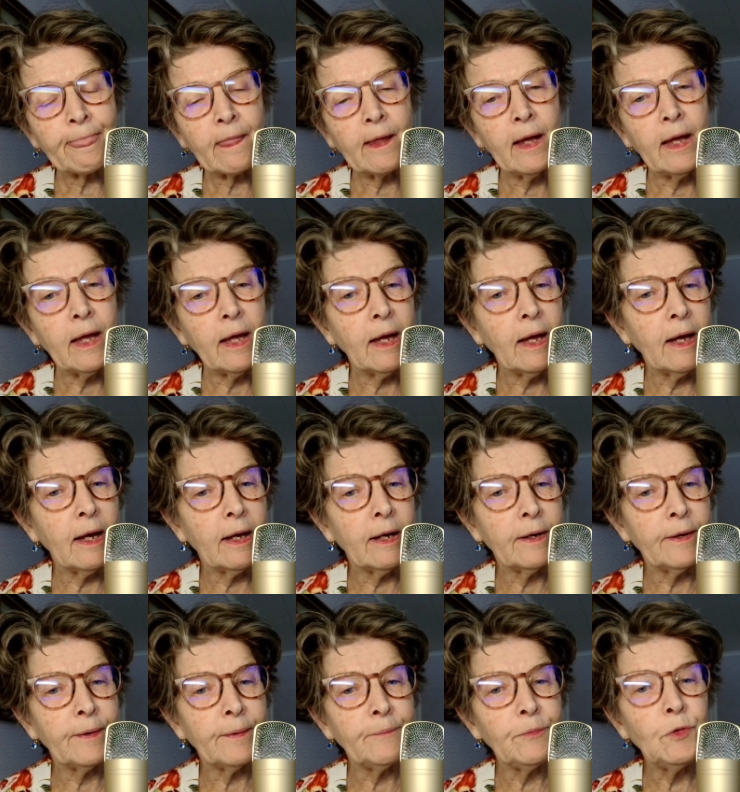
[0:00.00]

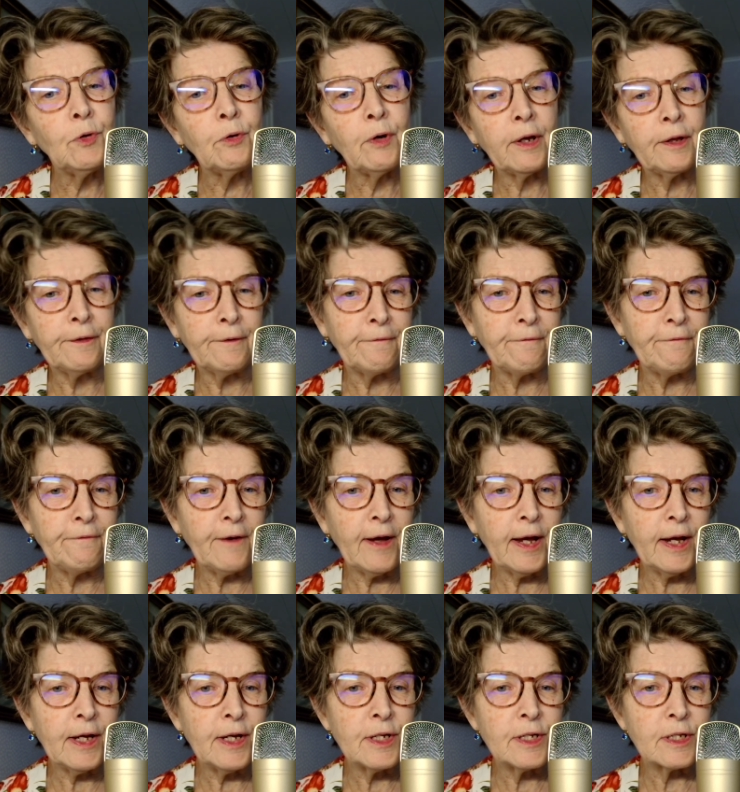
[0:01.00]
during the
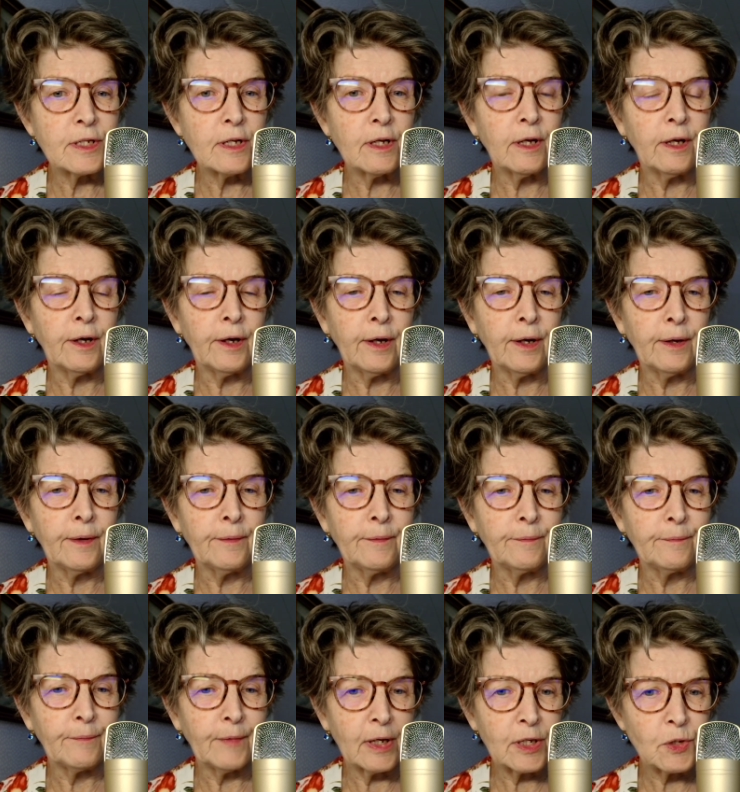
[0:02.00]
phase,
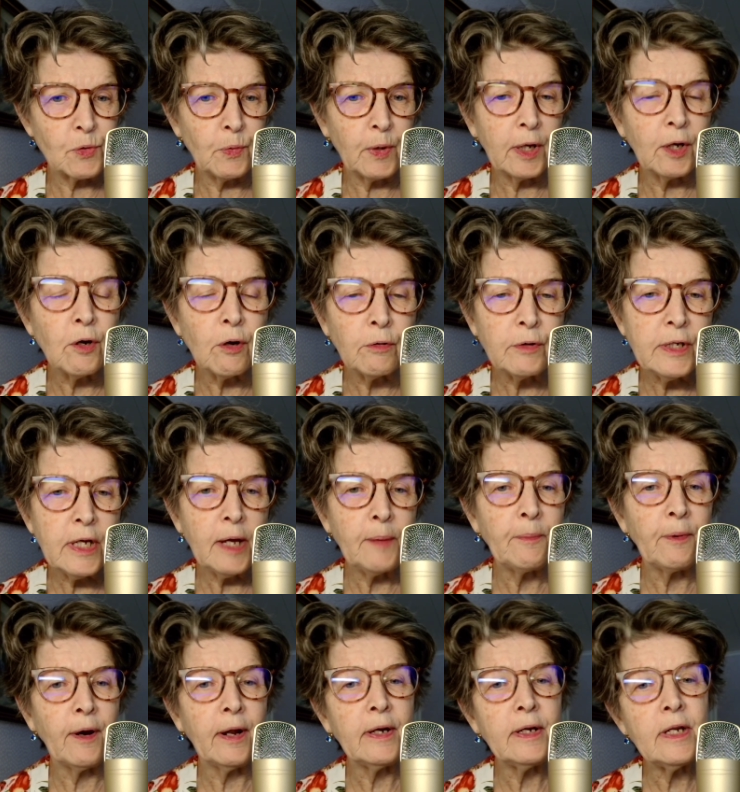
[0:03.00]
as we go
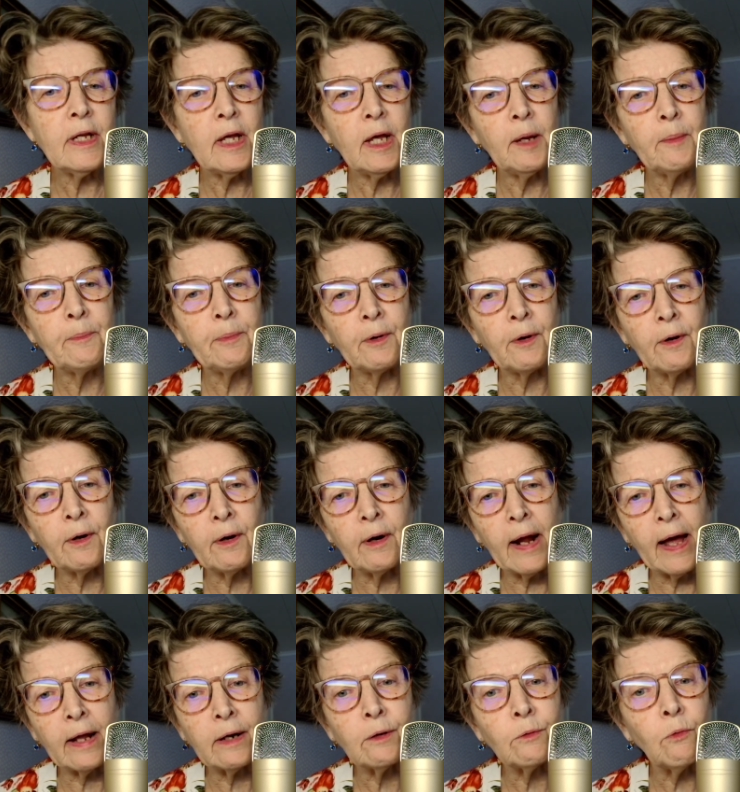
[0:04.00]
deeper and deeper and